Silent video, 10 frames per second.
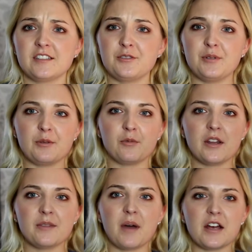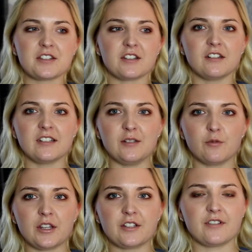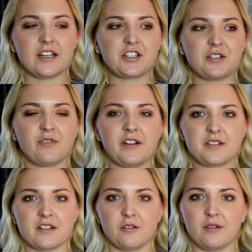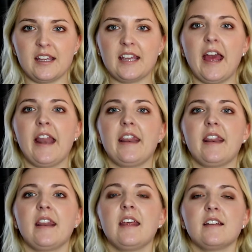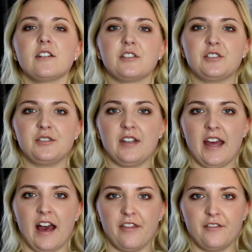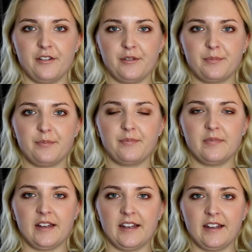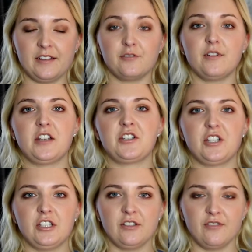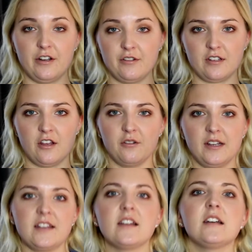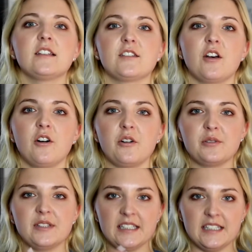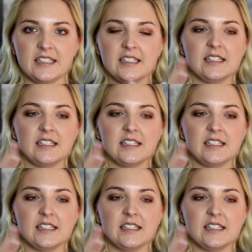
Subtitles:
doing one muscle in one direction very slowly and to the other direction very slowly. So the